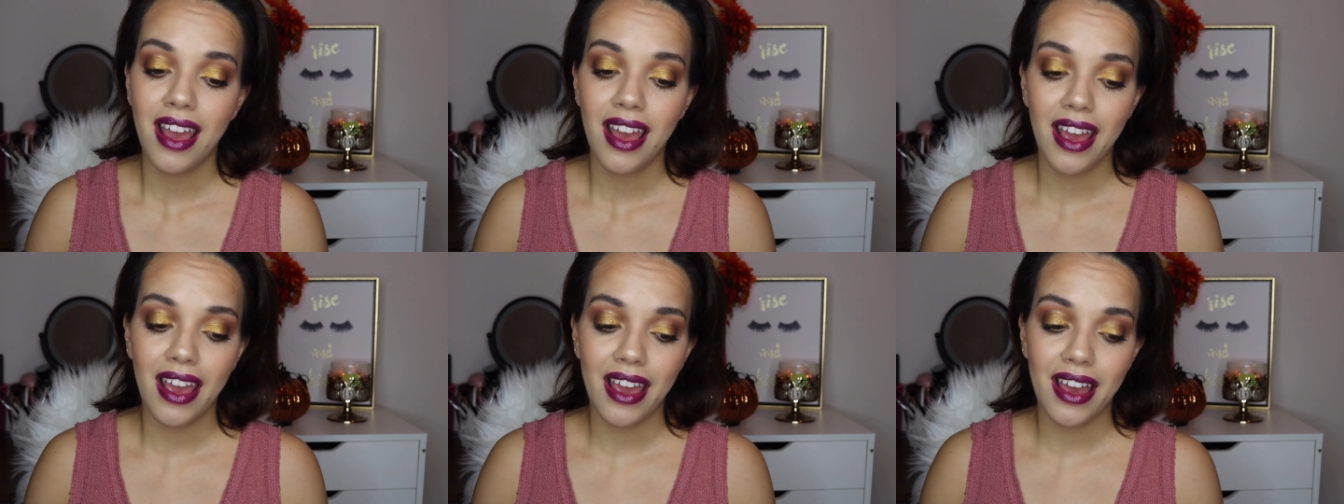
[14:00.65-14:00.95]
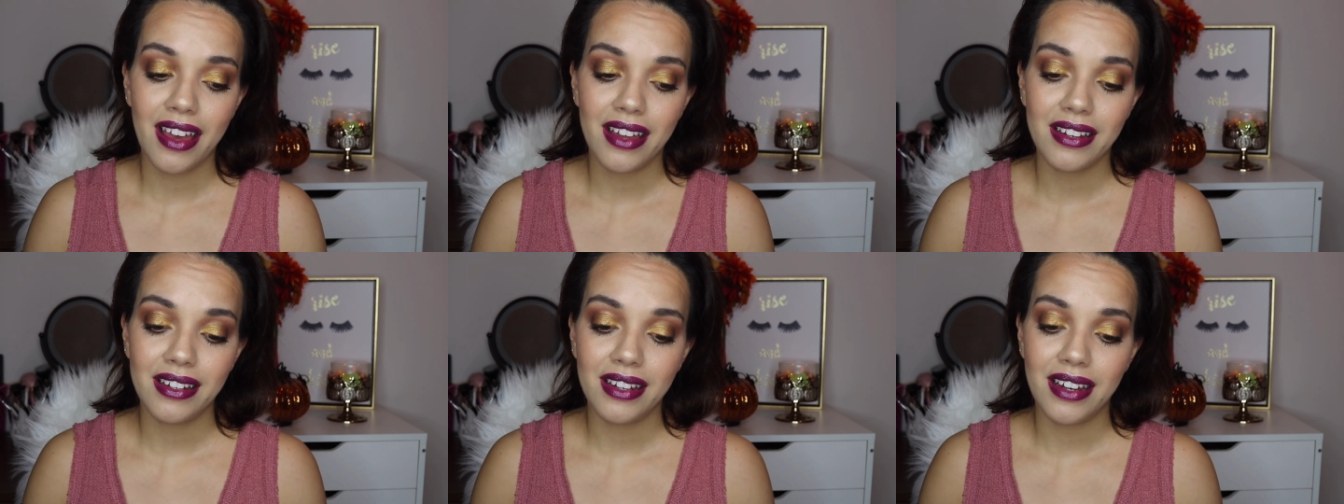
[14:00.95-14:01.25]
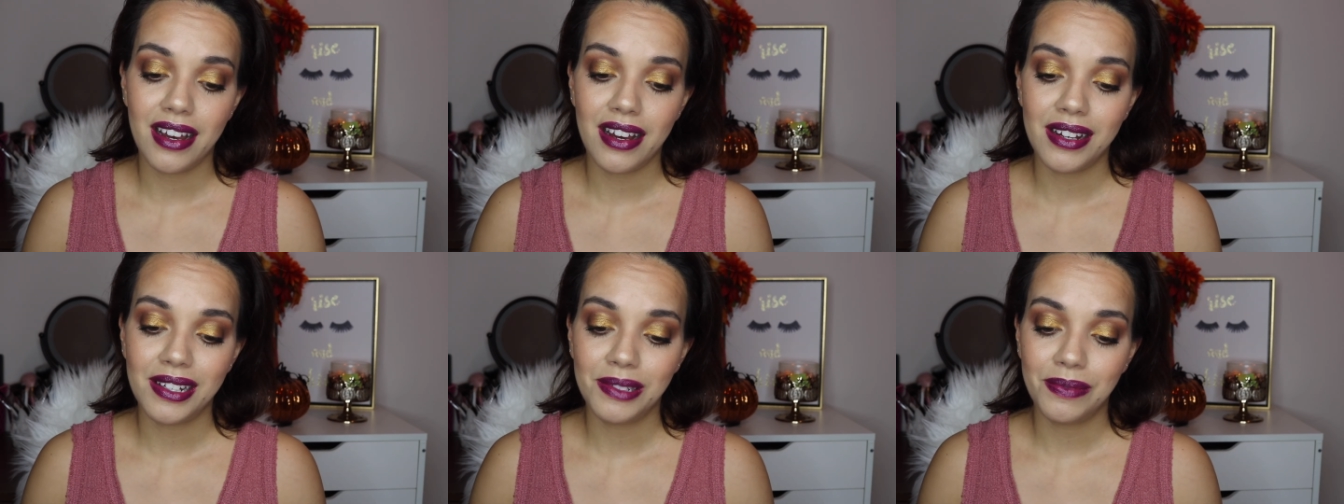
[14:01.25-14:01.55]

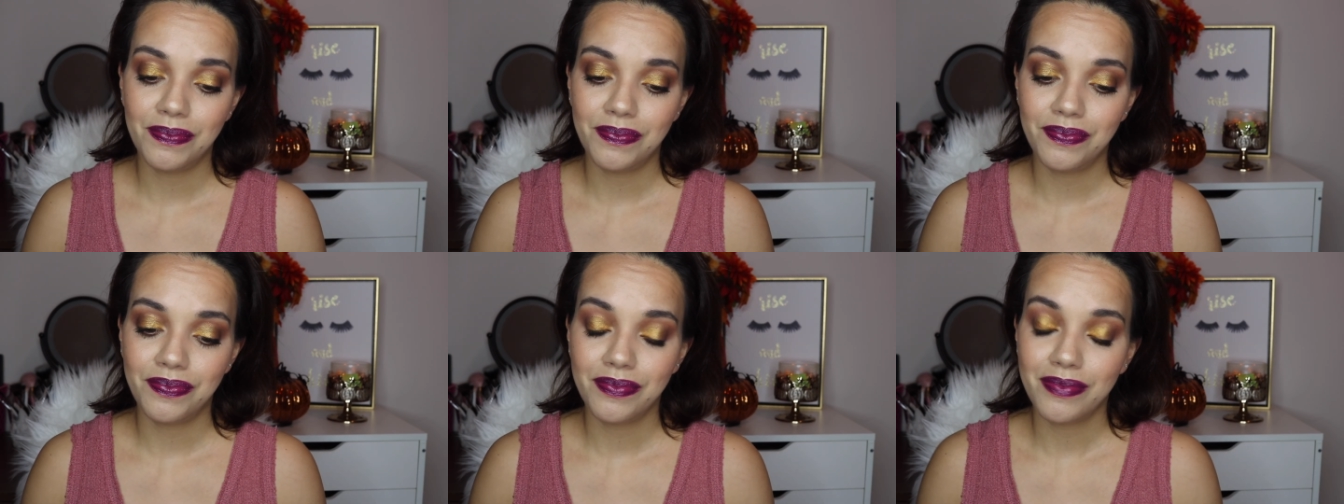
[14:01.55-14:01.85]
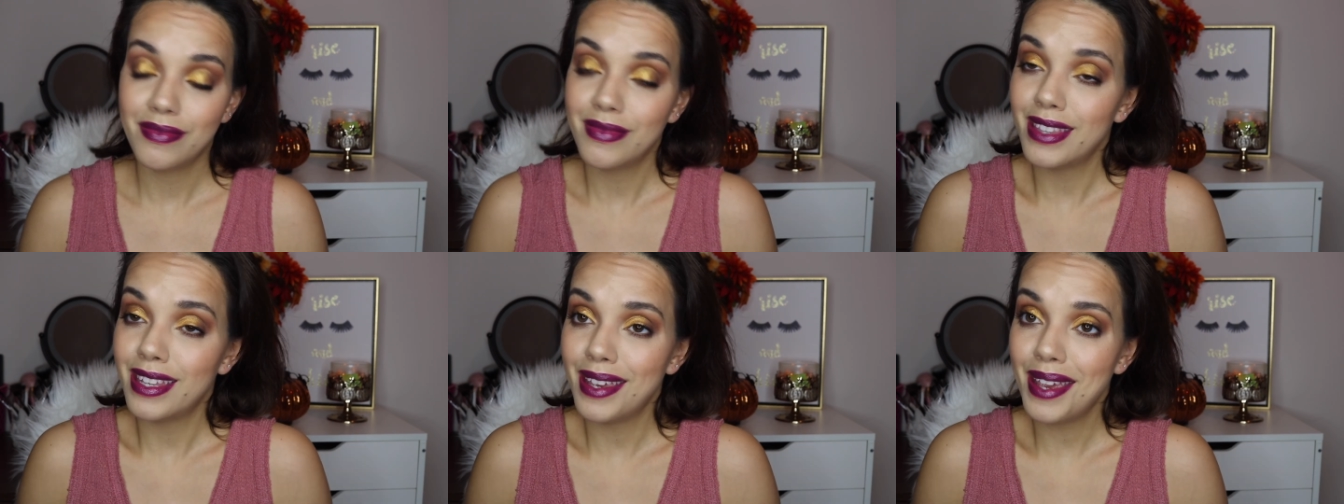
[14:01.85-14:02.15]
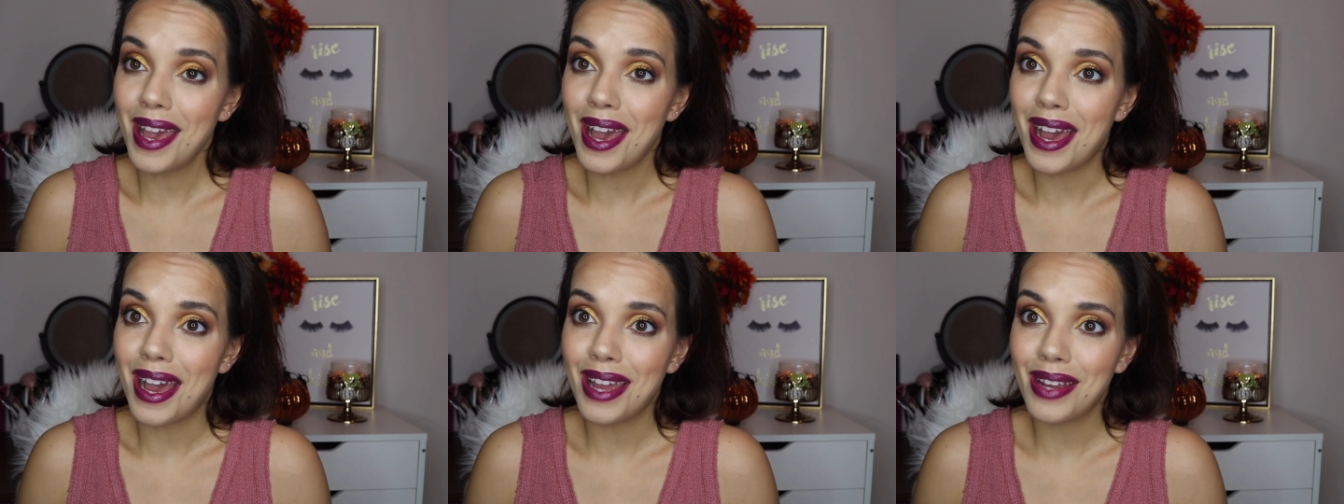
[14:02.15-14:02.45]
And
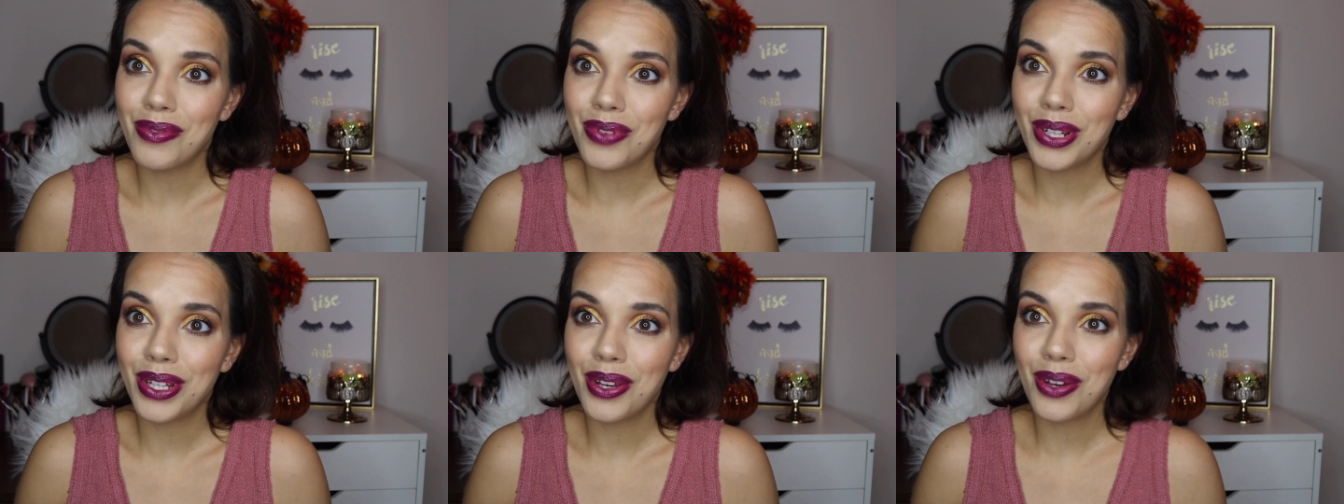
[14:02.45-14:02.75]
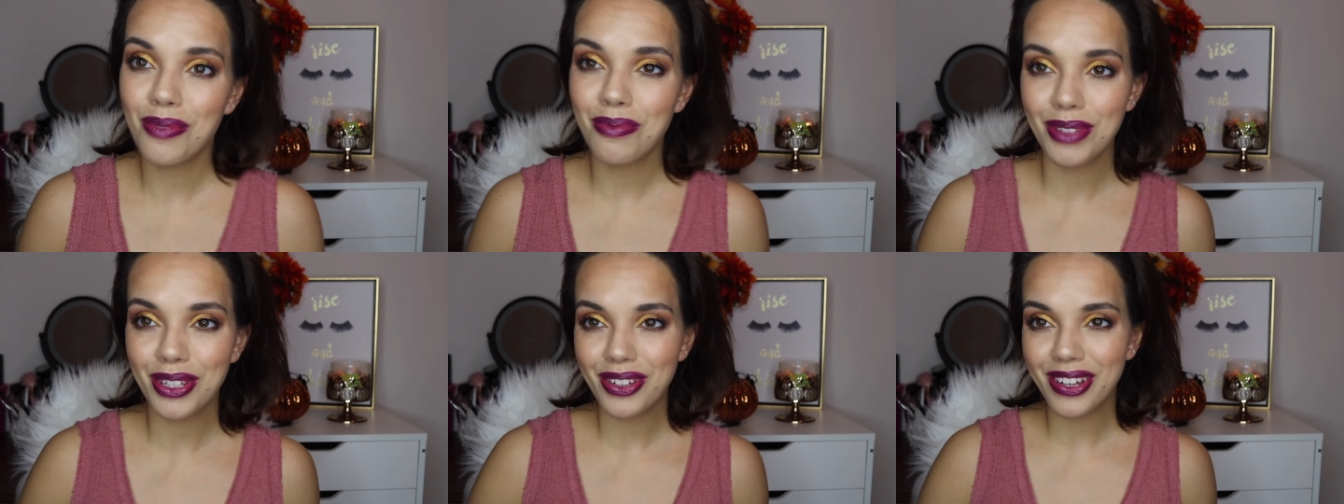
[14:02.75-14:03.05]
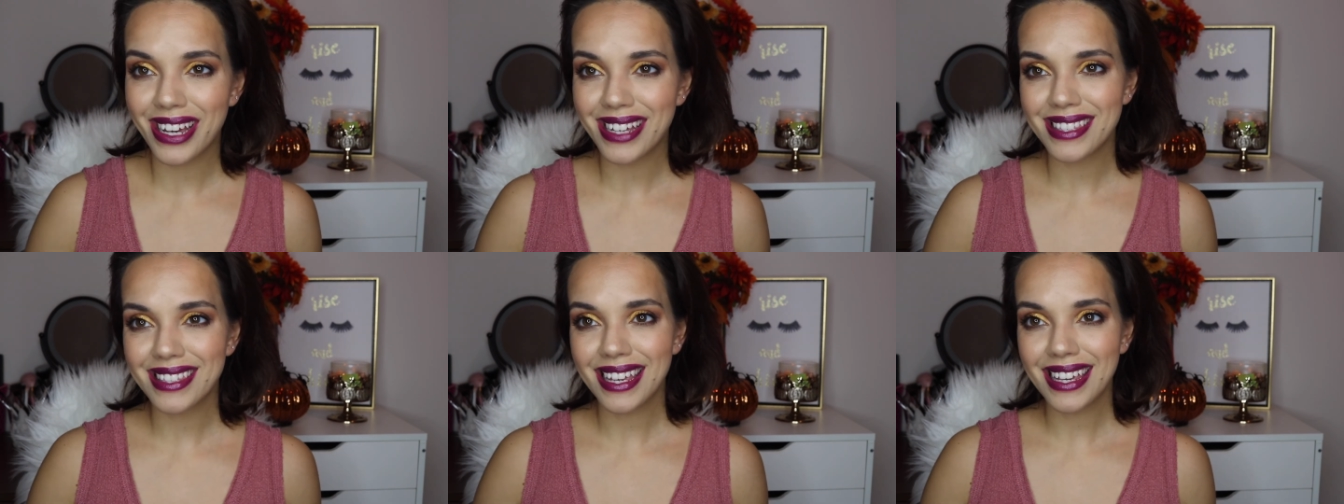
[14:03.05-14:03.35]
yeah, I really hope that you guys